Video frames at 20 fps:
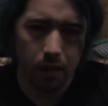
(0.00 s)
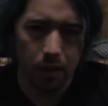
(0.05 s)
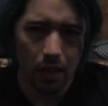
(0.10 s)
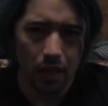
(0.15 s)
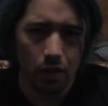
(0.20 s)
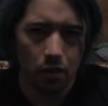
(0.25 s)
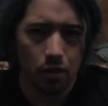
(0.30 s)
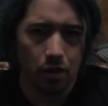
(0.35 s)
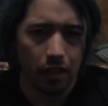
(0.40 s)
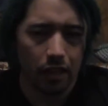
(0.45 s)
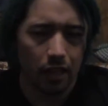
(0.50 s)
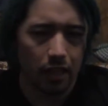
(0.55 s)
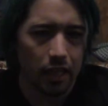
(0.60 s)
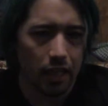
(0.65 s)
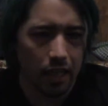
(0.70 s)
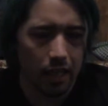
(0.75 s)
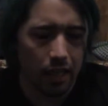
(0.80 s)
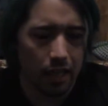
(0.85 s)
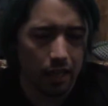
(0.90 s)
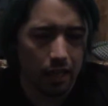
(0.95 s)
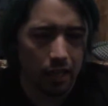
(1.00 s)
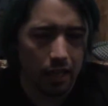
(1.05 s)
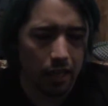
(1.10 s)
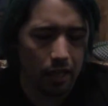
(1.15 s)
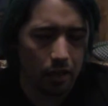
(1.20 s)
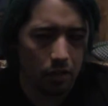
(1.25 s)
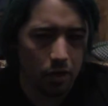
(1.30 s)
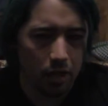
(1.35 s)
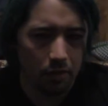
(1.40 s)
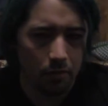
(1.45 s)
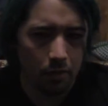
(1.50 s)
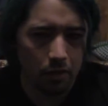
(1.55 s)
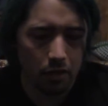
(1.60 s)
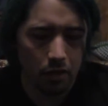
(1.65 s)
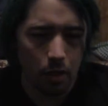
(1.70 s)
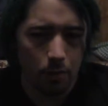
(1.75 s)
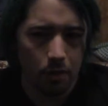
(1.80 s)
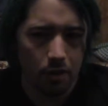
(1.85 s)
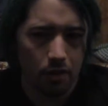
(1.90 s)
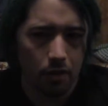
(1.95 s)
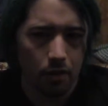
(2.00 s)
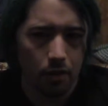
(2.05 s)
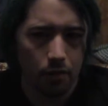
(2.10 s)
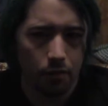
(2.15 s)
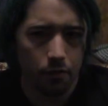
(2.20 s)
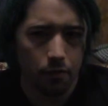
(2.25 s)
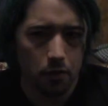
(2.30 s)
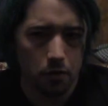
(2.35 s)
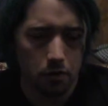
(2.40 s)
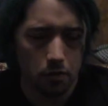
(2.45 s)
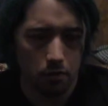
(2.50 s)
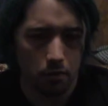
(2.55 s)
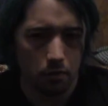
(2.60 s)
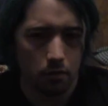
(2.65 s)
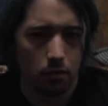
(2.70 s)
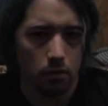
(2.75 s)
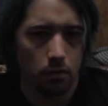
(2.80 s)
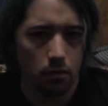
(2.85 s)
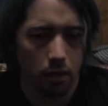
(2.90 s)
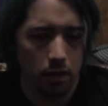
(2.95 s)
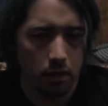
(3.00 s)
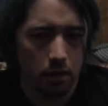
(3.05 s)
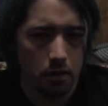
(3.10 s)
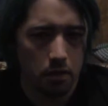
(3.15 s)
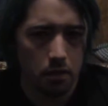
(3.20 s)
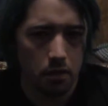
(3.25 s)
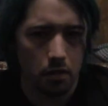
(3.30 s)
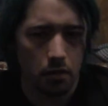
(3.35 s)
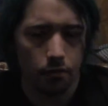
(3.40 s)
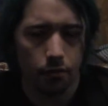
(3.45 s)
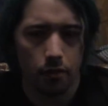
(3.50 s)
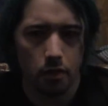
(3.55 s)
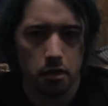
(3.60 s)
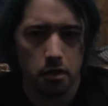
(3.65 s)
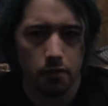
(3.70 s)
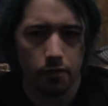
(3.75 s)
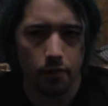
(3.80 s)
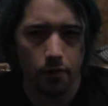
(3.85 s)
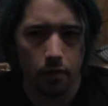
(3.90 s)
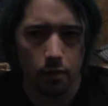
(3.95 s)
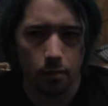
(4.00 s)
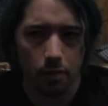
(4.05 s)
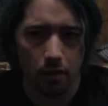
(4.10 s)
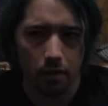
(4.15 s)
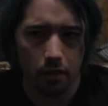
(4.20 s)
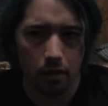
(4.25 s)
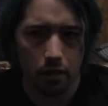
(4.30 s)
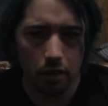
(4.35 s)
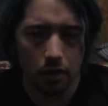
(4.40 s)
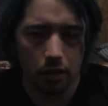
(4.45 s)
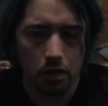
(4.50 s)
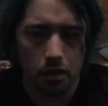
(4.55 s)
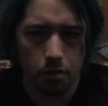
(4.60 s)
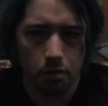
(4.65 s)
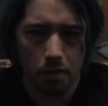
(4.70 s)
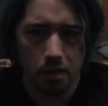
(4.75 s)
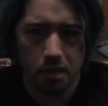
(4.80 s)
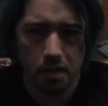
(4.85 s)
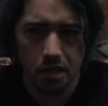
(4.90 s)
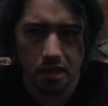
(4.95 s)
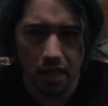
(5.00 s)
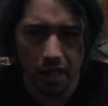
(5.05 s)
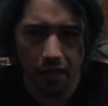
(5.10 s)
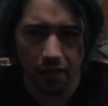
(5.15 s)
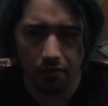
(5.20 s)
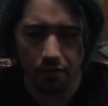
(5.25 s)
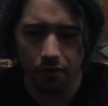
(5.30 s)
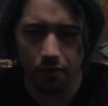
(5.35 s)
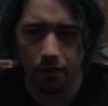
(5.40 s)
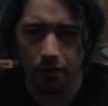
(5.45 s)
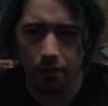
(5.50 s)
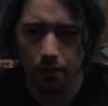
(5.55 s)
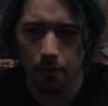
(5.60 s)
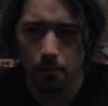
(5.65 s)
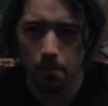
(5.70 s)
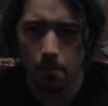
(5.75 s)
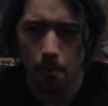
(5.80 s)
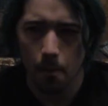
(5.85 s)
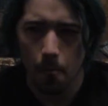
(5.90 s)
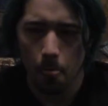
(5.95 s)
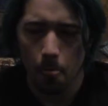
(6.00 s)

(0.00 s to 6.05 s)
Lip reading: I don't know, like, I don't have much commentary on his first film, but at least with the second film,